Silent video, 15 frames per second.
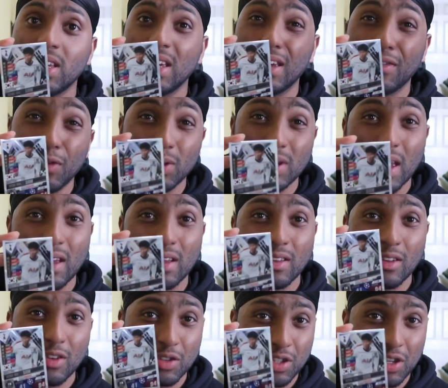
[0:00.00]
League. If you take
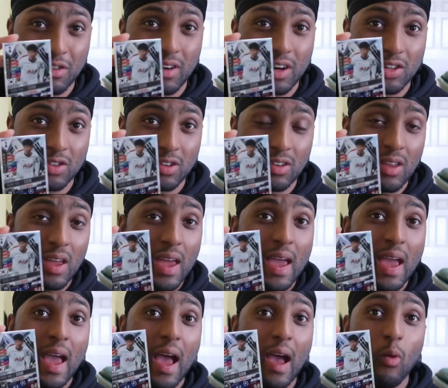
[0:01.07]
into consideration
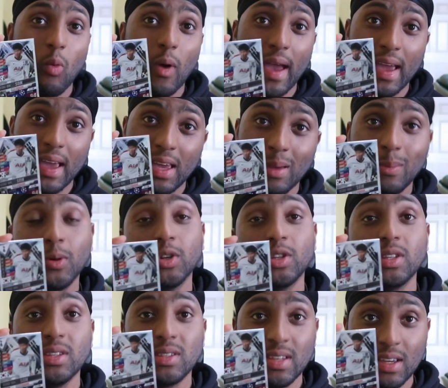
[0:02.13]
where he
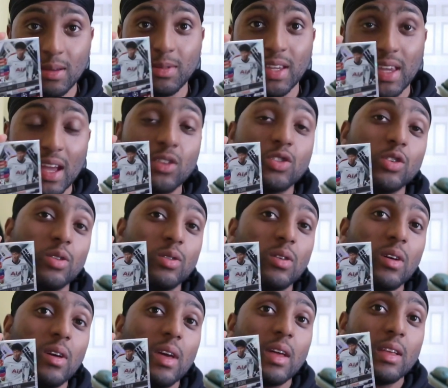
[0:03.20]
pushed his team to get to,
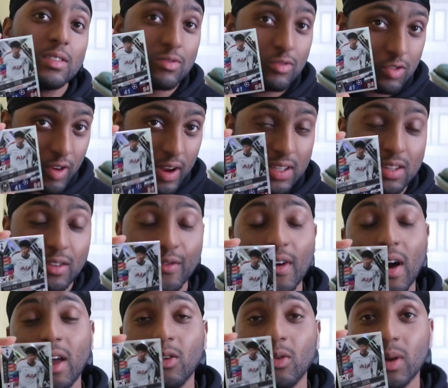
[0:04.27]
straight to the
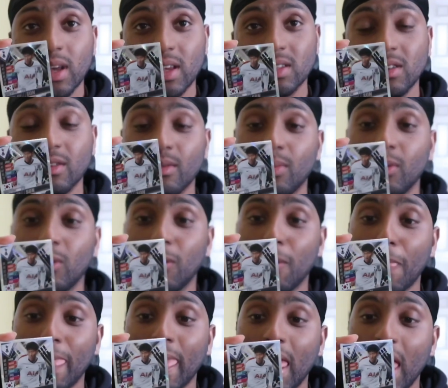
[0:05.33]
final against Liverpool,
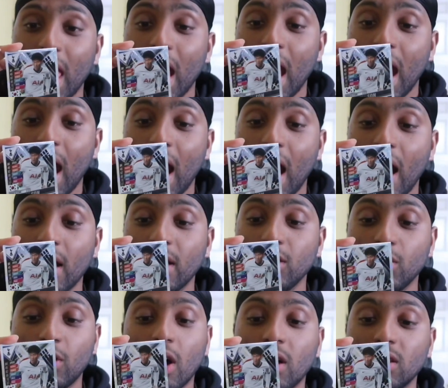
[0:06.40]

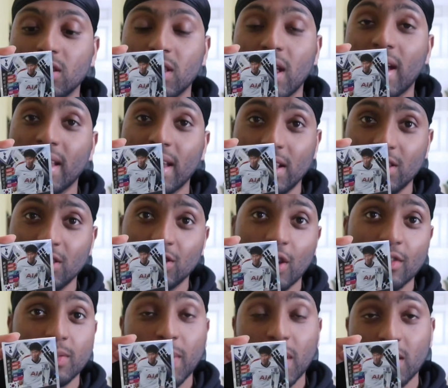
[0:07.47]
you can't deny that he
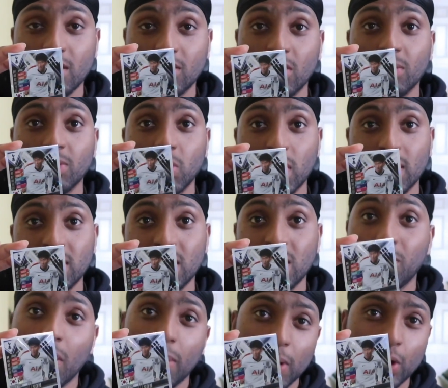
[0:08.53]
deserves to be in the top 20. He
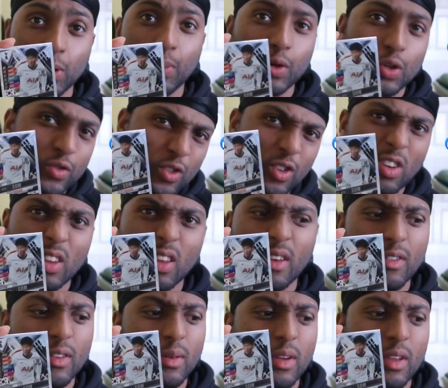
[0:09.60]
probably could push for
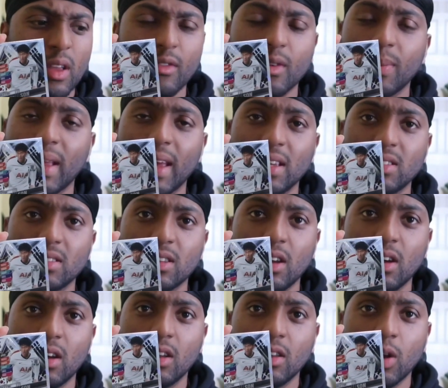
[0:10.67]
another place
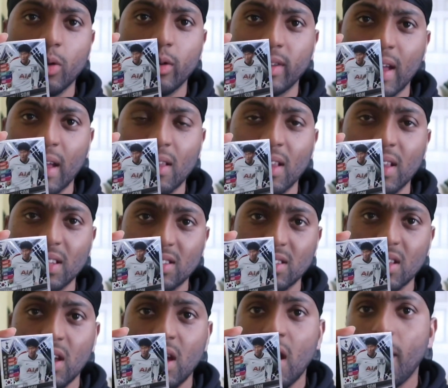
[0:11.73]
lower down the list,
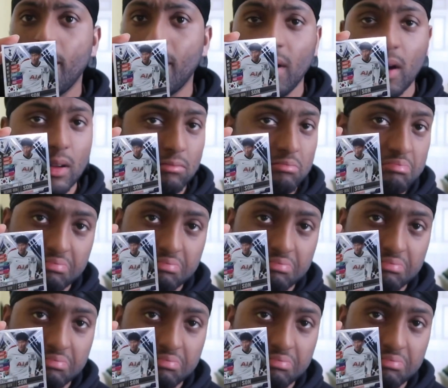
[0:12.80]
but